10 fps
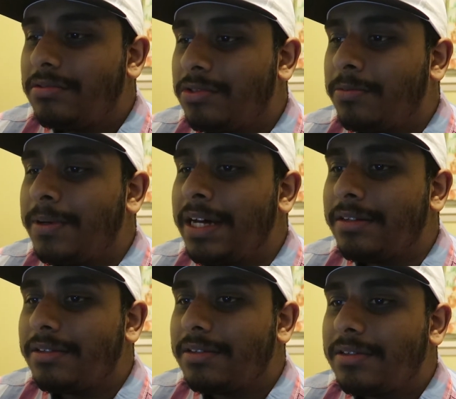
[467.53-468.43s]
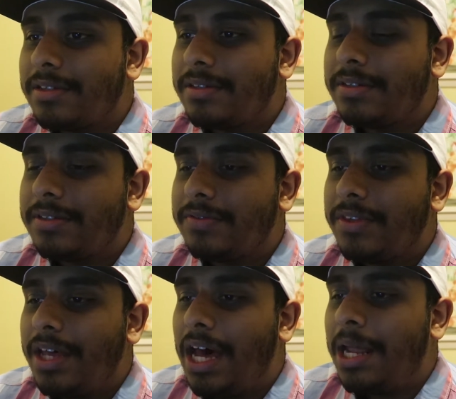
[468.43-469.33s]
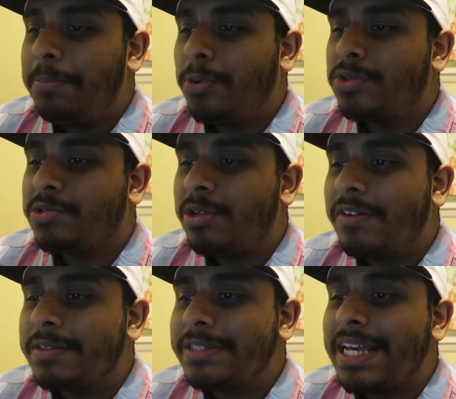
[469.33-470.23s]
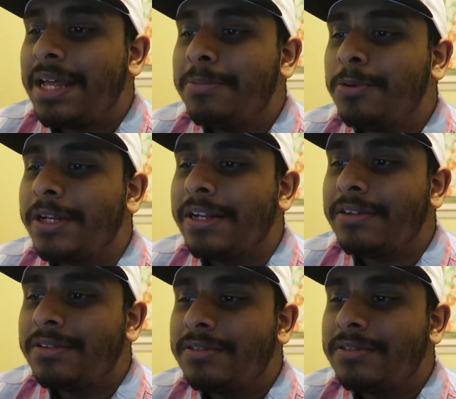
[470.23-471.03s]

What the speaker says: not bad. Handball's 12, so what's a handball then?